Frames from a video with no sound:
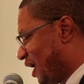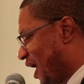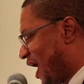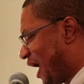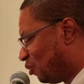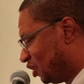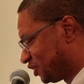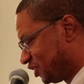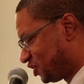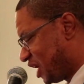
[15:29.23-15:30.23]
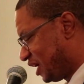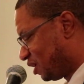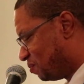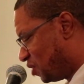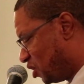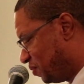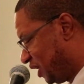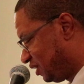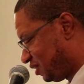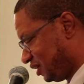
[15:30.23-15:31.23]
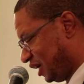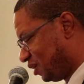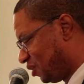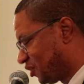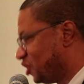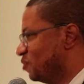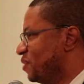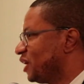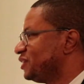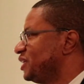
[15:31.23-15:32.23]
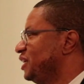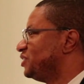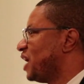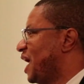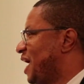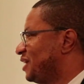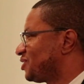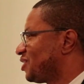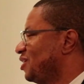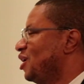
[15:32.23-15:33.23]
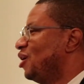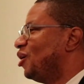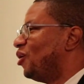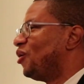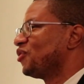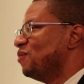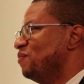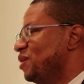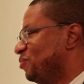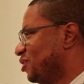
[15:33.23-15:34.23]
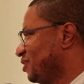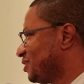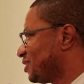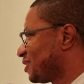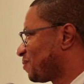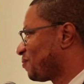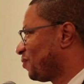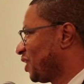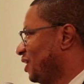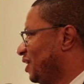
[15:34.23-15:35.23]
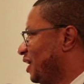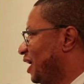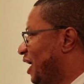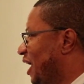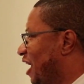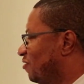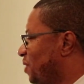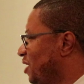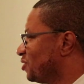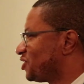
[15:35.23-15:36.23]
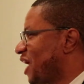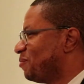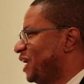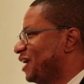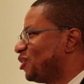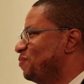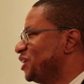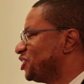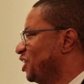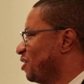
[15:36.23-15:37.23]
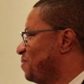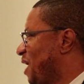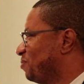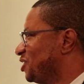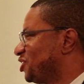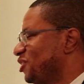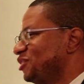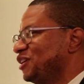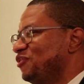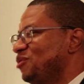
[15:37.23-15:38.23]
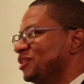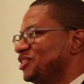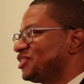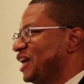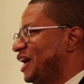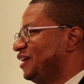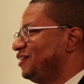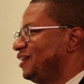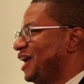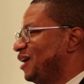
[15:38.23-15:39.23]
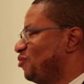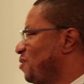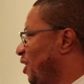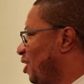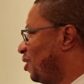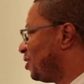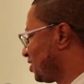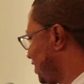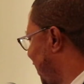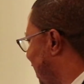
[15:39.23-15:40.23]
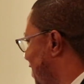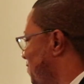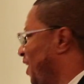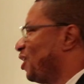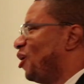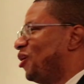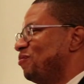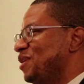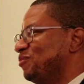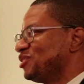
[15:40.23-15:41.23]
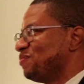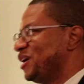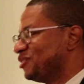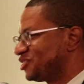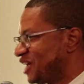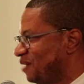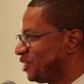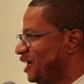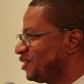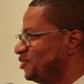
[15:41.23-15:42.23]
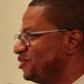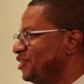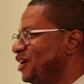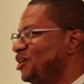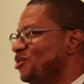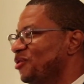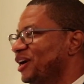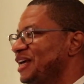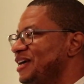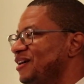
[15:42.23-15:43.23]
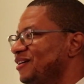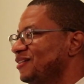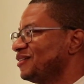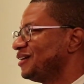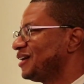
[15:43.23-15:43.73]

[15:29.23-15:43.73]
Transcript: I want to take a moment in all humility to ask all the members of Peter's Tabernacle Missionary Baptist Church if you would stand that we may all say amen, all members of Peter's Tabernacle who are here.